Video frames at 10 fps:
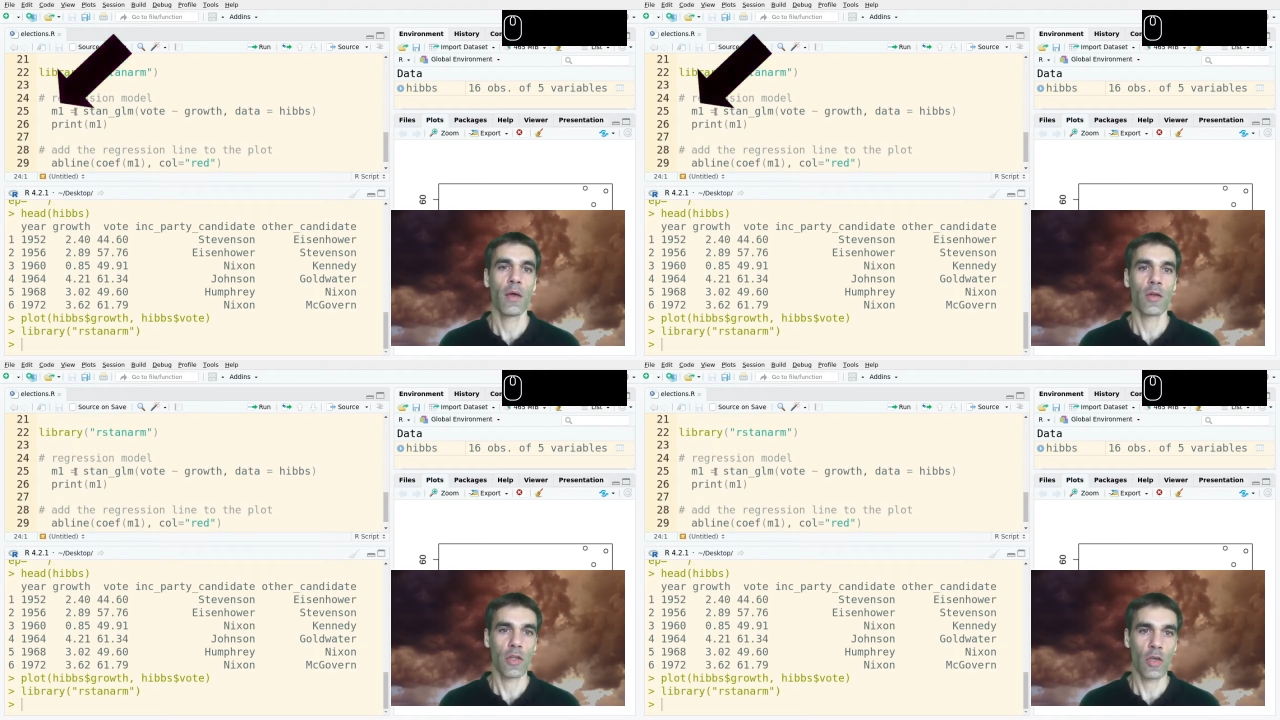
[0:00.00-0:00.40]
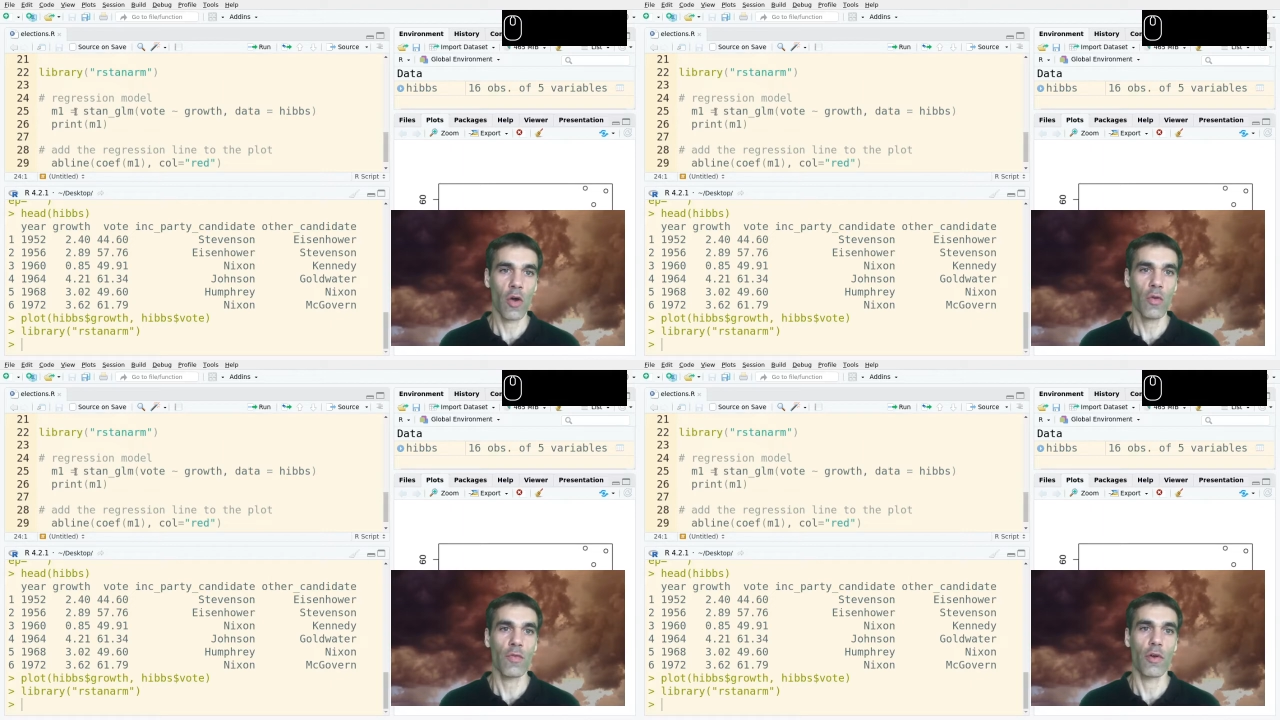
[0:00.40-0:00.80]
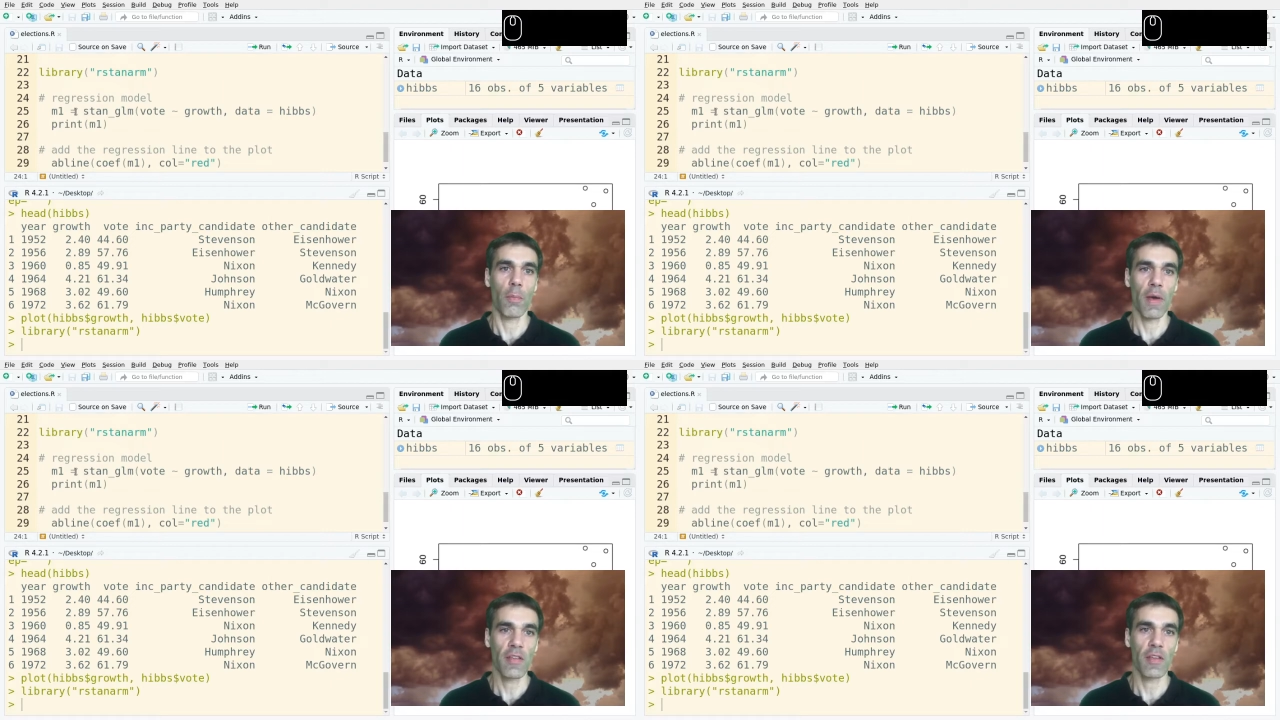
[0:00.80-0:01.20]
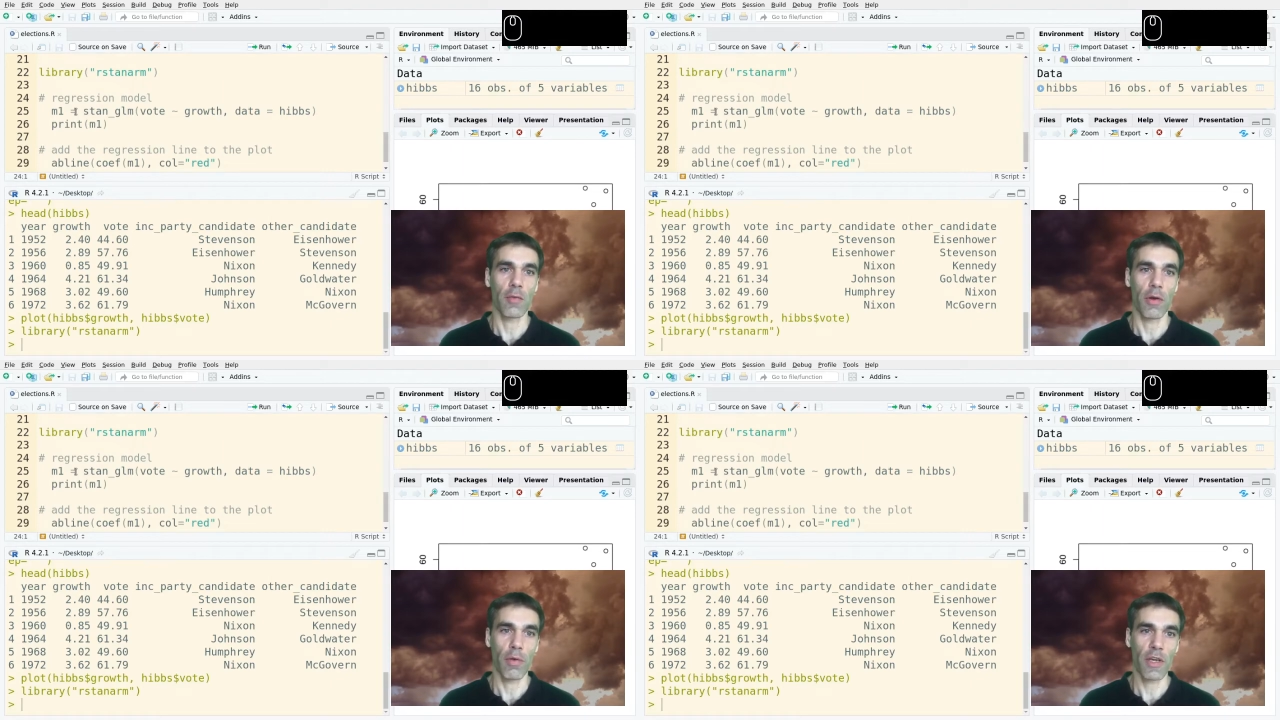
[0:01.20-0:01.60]
The code for a basic
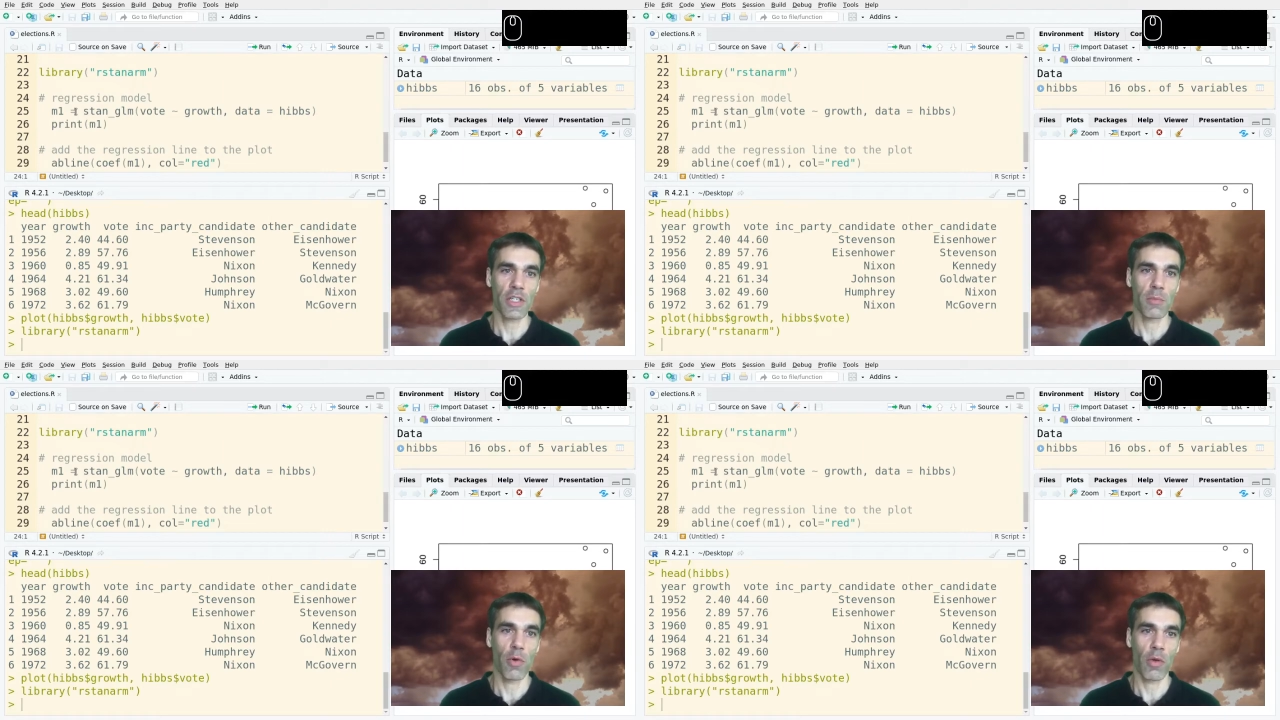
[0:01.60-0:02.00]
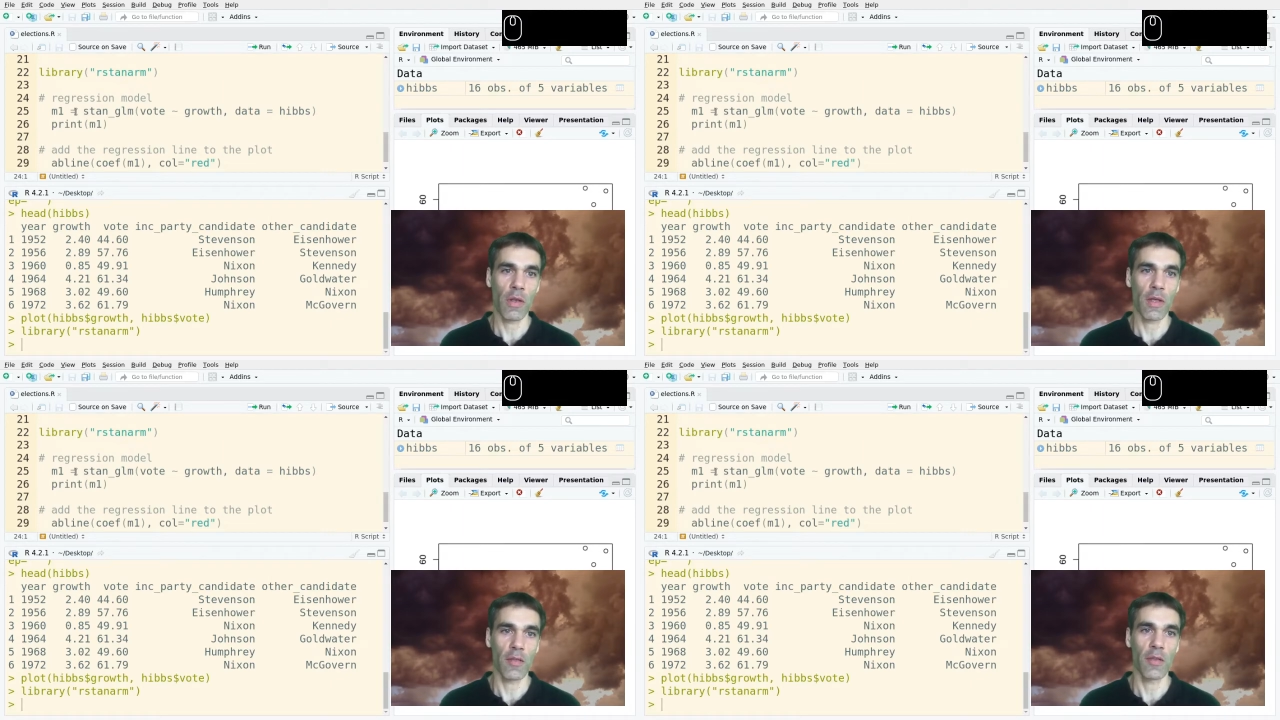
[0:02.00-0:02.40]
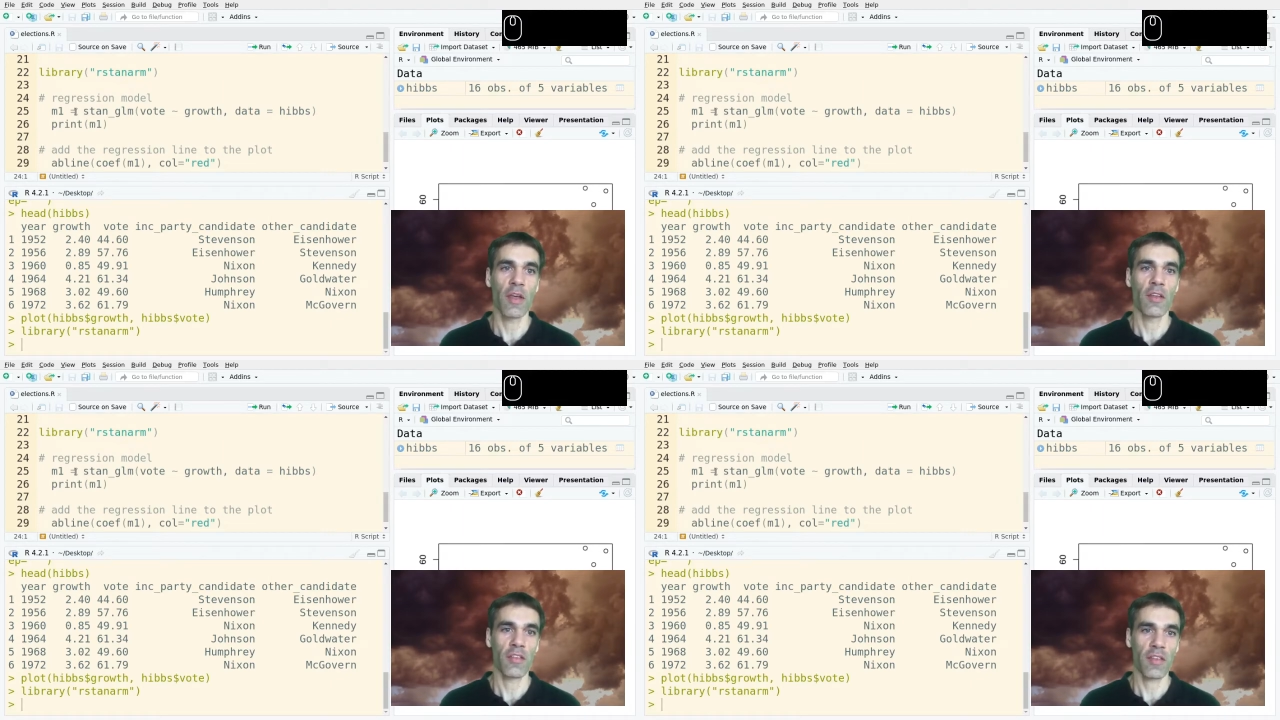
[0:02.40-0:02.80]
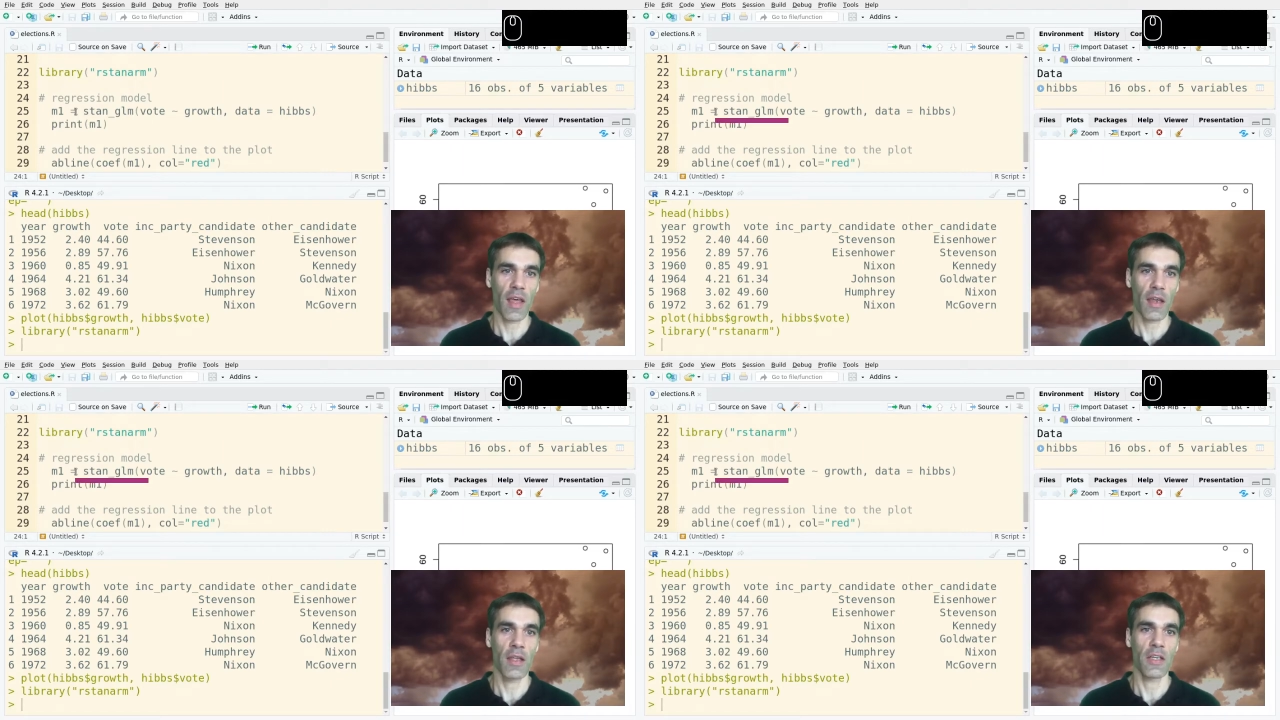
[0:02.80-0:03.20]
regression model is
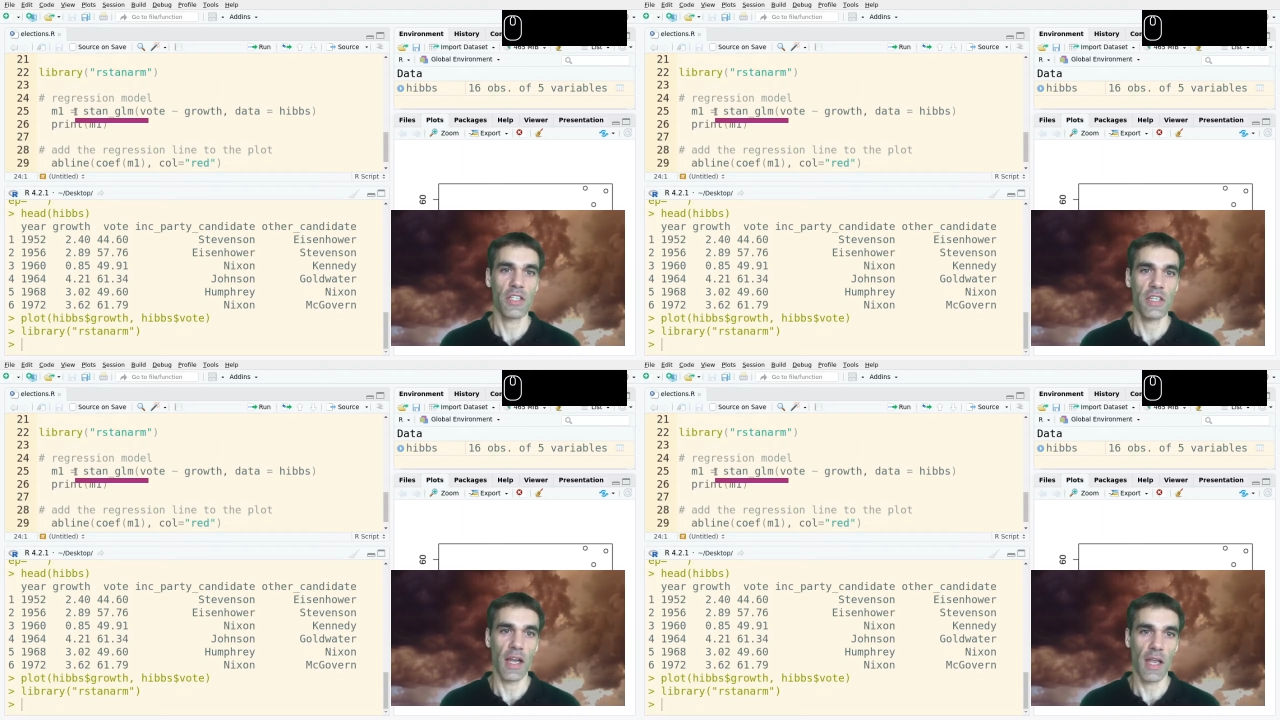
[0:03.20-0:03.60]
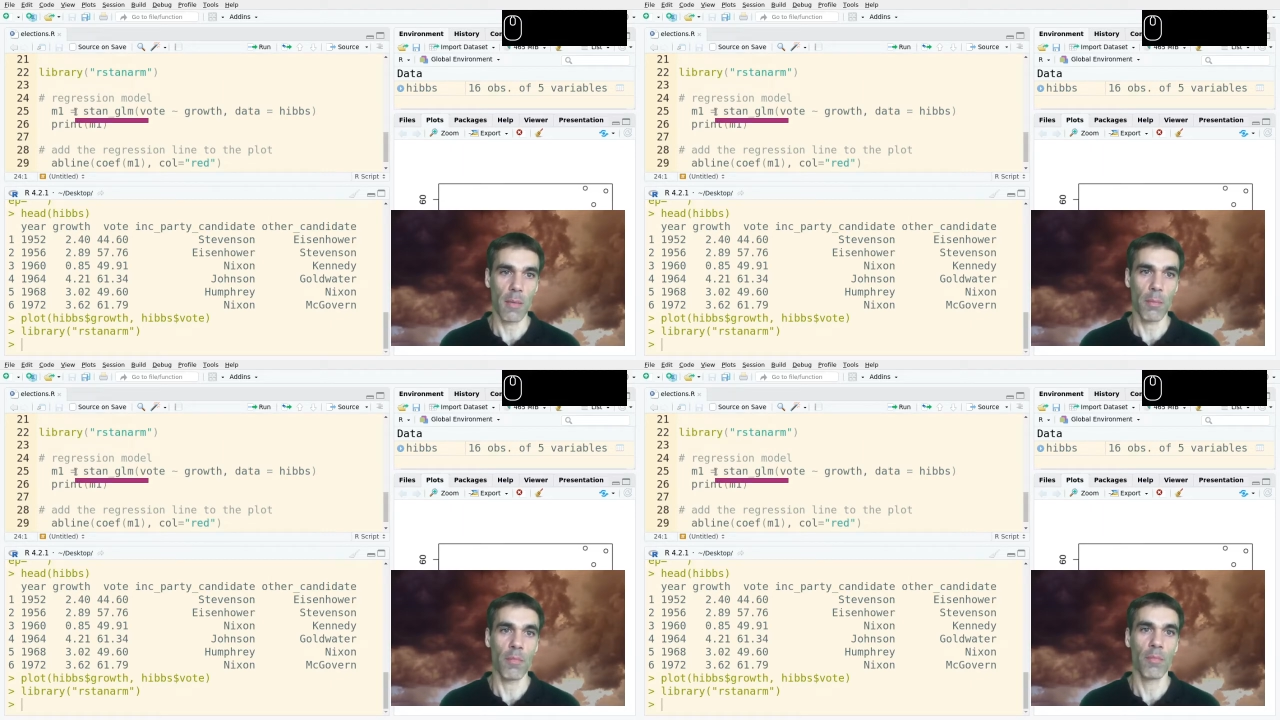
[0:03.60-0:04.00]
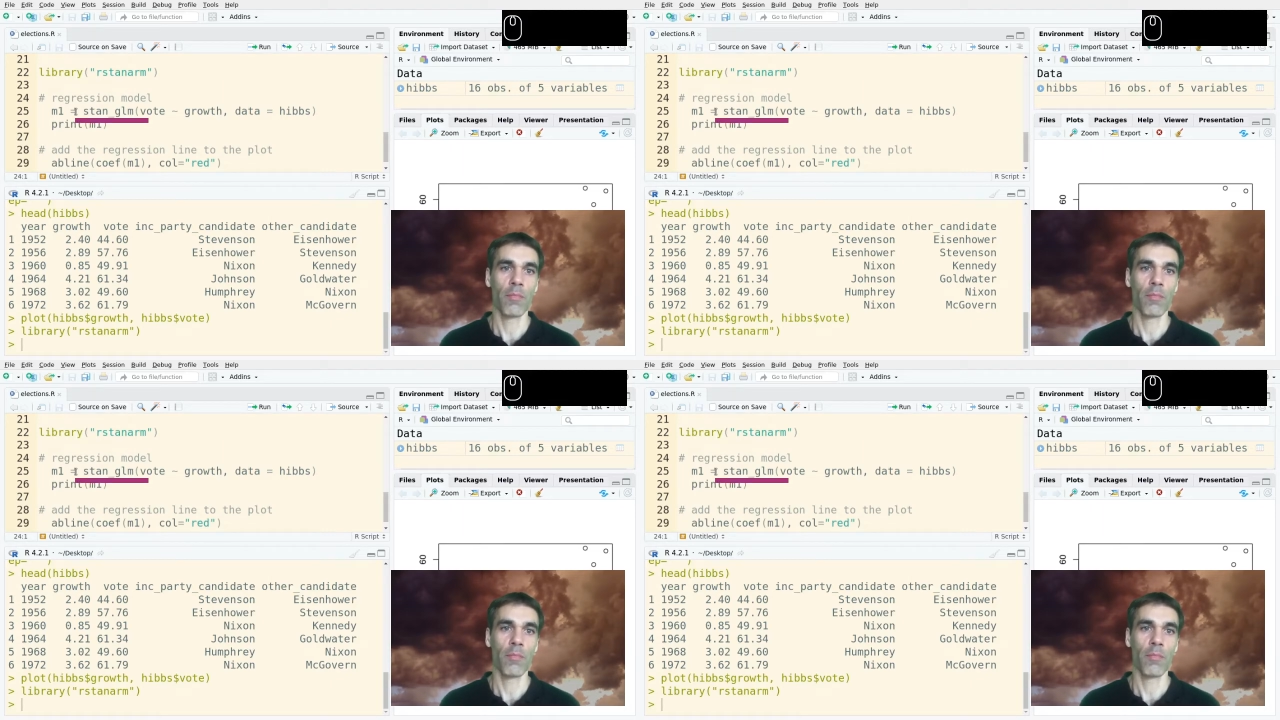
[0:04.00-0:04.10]
stan_glm.